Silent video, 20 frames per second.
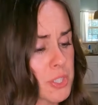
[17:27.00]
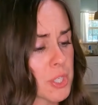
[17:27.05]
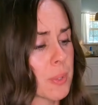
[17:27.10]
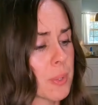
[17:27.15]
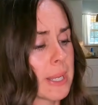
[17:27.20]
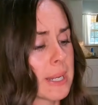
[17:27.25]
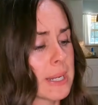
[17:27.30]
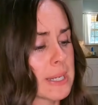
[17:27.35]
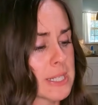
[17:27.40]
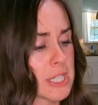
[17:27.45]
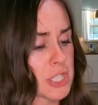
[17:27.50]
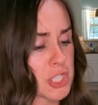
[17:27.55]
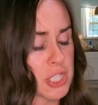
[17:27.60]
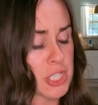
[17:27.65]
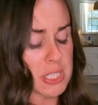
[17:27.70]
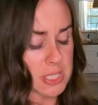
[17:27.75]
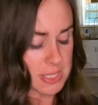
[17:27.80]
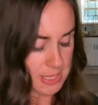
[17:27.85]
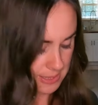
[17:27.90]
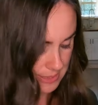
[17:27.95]
so in
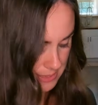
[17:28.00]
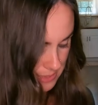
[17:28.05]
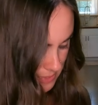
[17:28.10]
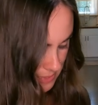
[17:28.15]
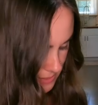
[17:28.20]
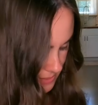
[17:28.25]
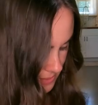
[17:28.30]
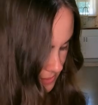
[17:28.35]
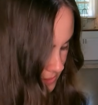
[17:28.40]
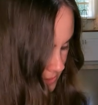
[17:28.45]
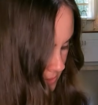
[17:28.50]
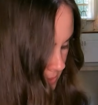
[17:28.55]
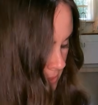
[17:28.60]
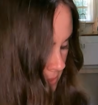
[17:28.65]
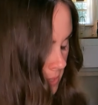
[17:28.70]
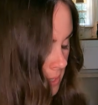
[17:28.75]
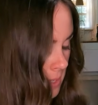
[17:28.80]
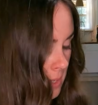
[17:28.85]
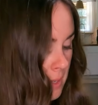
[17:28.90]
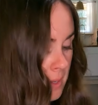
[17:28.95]
addition to this,
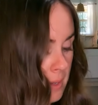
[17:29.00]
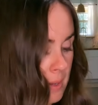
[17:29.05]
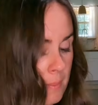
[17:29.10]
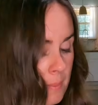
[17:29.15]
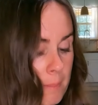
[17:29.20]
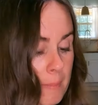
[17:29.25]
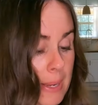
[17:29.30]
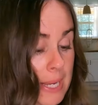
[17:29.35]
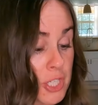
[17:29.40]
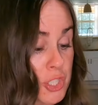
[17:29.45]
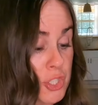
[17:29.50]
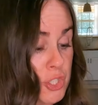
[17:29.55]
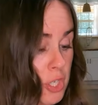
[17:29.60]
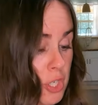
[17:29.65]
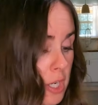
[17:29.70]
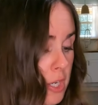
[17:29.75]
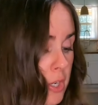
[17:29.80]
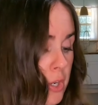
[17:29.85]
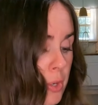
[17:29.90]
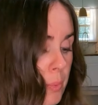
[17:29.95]
my
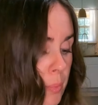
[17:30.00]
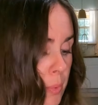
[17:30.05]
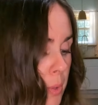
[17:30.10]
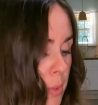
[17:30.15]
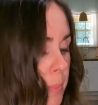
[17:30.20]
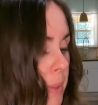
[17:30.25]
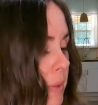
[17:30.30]
daughter will